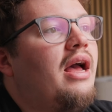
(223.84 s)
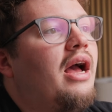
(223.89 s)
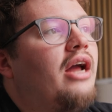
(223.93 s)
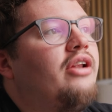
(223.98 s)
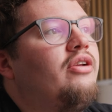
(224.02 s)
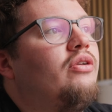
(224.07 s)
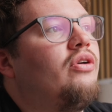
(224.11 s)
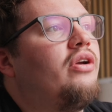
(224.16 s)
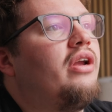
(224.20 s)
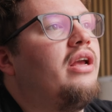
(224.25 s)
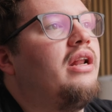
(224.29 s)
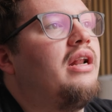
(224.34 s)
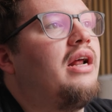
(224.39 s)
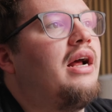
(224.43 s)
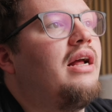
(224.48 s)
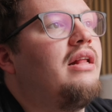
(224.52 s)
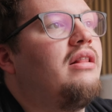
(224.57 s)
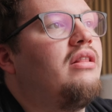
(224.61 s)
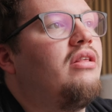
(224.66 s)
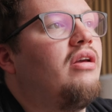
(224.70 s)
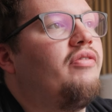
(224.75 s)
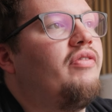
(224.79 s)
and you're looking
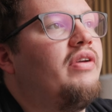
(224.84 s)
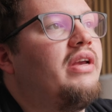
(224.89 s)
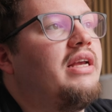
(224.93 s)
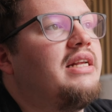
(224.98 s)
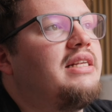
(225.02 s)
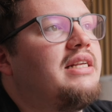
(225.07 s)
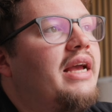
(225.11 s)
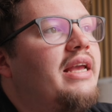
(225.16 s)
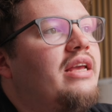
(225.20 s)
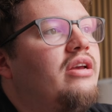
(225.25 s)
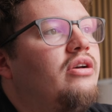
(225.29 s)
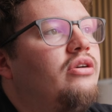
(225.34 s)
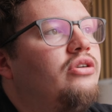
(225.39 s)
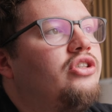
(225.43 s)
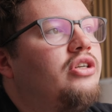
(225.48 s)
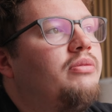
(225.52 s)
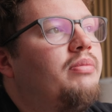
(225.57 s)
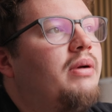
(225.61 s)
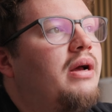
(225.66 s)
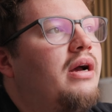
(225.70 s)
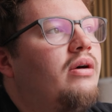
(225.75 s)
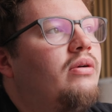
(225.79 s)
at, I think it's
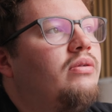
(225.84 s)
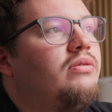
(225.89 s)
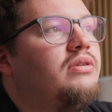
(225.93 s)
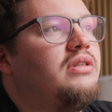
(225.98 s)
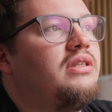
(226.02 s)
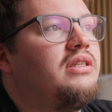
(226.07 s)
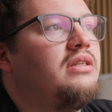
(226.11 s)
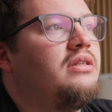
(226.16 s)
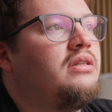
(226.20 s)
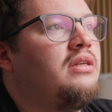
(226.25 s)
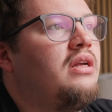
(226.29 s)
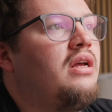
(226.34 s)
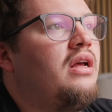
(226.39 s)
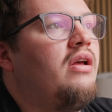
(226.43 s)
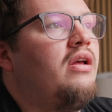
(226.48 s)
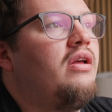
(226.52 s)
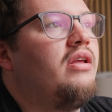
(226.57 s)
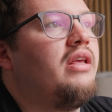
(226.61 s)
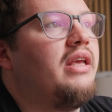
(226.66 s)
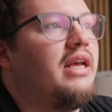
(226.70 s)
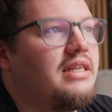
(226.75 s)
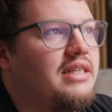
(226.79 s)
£800.
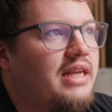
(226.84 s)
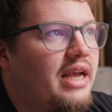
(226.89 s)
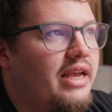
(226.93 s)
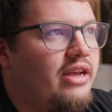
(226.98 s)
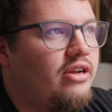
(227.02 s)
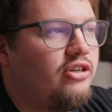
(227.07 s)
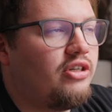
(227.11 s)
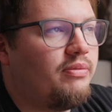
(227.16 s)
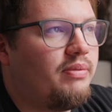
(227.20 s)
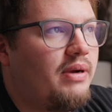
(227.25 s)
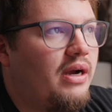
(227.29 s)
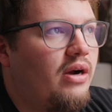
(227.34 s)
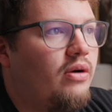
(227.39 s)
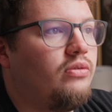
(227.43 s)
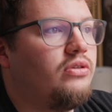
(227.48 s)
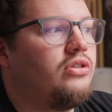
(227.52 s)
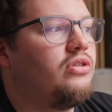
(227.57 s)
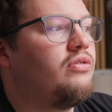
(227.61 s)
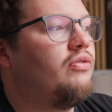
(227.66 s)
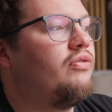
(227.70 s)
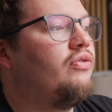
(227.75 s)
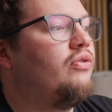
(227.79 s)
Yes,
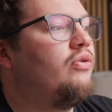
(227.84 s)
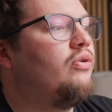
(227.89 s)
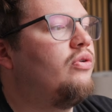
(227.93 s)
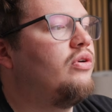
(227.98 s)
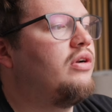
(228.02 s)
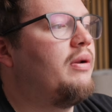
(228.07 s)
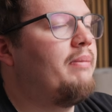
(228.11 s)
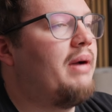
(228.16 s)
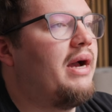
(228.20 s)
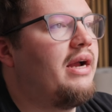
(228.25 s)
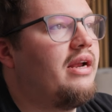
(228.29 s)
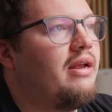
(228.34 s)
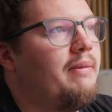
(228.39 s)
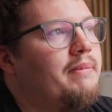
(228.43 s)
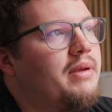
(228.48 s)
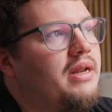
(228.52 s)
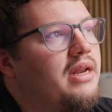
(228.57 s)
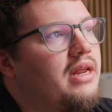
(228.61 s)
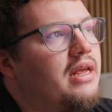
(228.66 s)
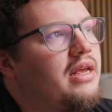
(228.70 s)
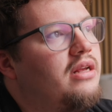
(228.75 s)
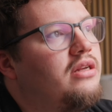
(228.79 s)
£800 for the Mac
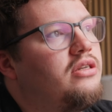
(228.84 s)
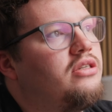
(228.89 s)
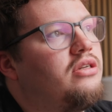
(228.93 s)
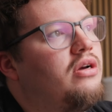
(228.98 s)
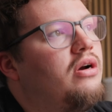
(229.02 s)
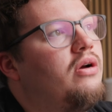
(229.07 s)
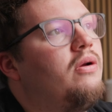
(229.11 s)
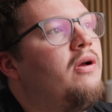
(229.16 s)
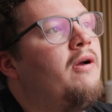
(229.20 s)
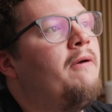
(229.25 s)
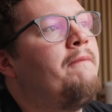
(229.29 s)
Mini. So